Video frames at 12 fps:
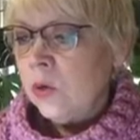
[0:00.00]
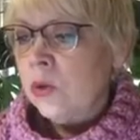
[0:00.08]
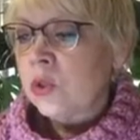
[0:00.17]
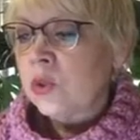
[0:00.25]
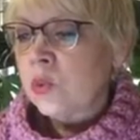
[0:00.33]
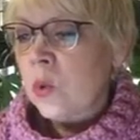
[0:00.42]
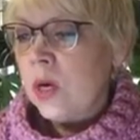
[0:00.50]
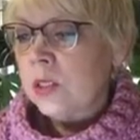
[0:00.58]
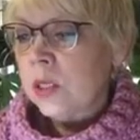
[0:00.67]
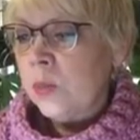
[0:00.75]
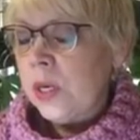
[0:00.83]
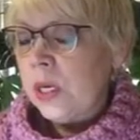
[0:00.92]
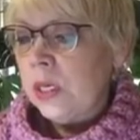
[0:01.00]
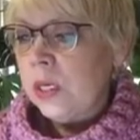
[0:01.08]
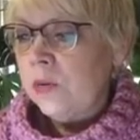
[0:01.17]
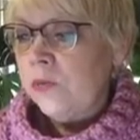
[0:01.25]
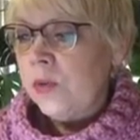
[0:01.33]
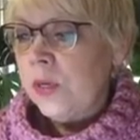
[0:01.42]
Oh, the swatch, I bet,
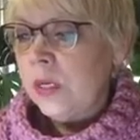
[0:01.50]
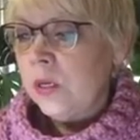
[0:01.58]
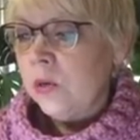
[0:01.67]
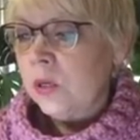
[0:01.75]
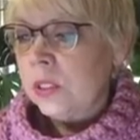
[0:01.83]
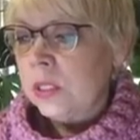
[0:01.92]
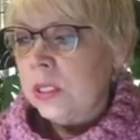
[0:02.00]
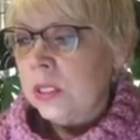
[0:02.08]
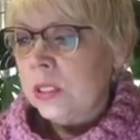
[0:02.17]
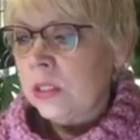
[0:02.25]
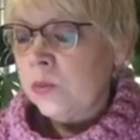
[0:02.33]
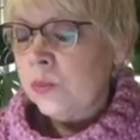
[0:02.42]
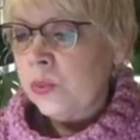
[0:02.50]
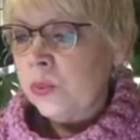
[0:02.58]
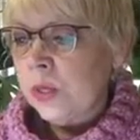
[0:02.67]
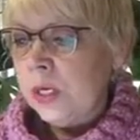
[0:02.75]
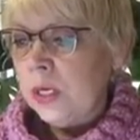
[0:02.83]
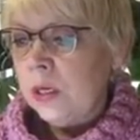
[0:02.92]
in a video because it is
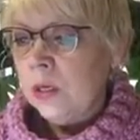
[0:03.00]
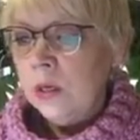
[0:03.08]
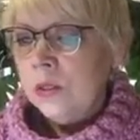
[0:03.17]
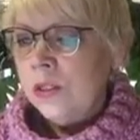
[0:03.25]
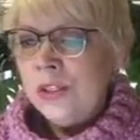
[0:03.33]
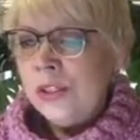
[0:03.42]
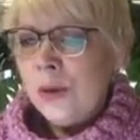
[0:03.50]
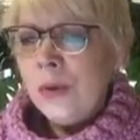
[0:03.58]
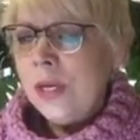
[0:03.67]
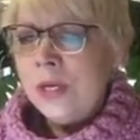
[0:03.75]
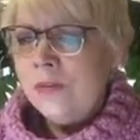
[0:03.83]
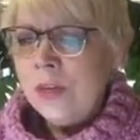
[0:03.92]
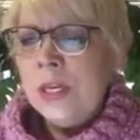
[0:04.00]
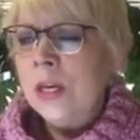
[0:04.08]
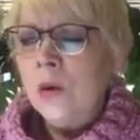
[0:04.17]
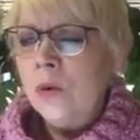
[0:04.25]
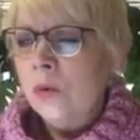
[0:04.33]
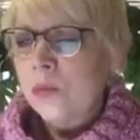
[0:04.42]
pretty. Just show it in a
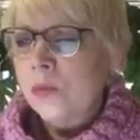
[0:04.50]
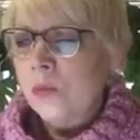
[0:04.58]
video.